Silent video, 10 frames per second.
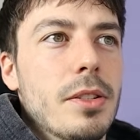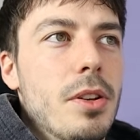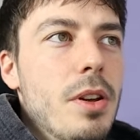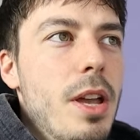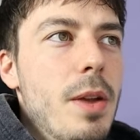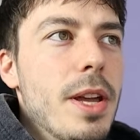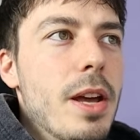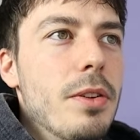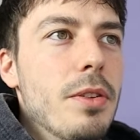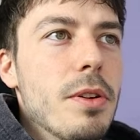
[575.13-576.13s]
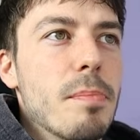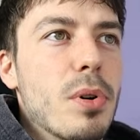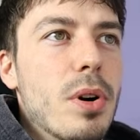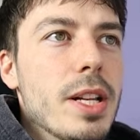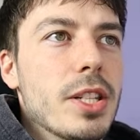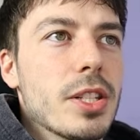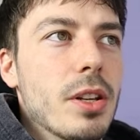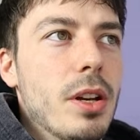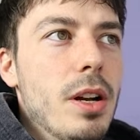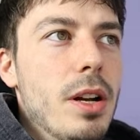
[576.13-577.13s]
So here we get another
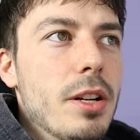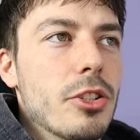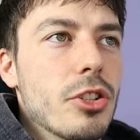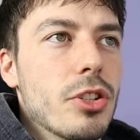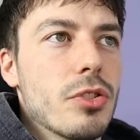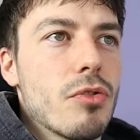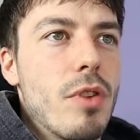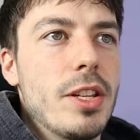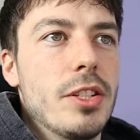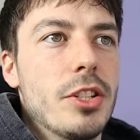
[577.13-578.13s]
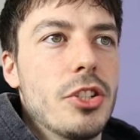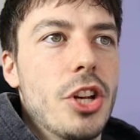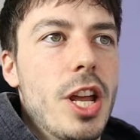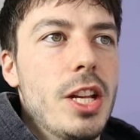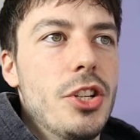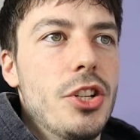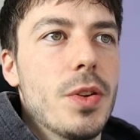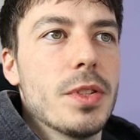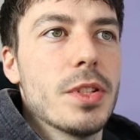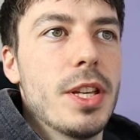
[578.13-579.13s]
price trend
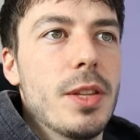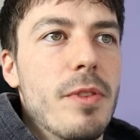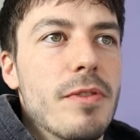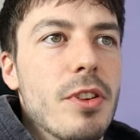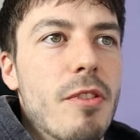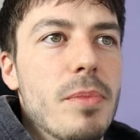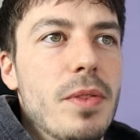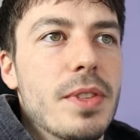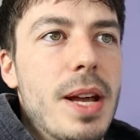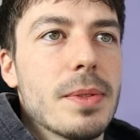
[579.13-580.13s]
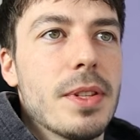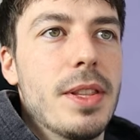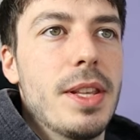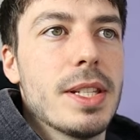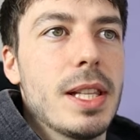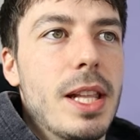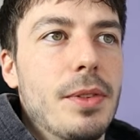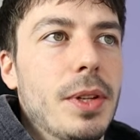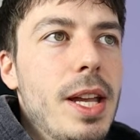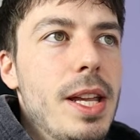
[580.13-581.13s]
change. You can see that we've sort of moved down to this
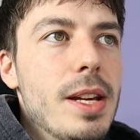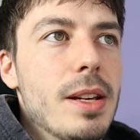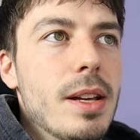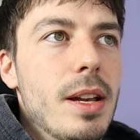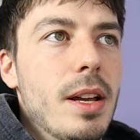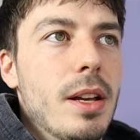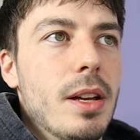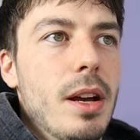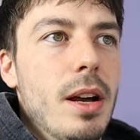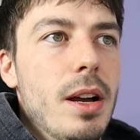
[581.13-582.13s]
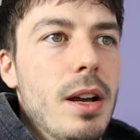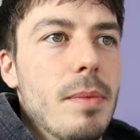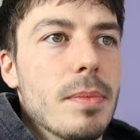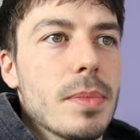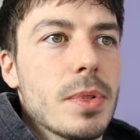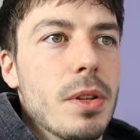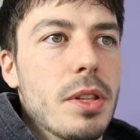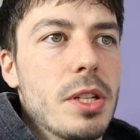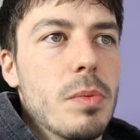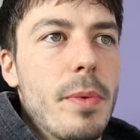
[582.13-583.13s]
level here.
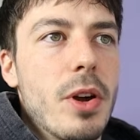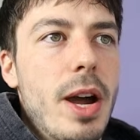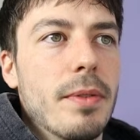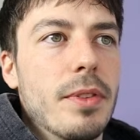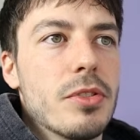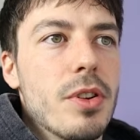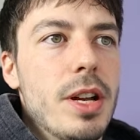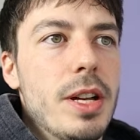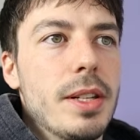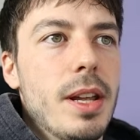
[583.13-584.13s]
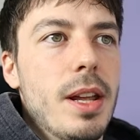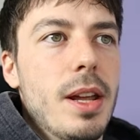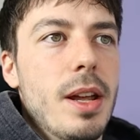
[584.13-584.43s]
So this is where we got out of the trade.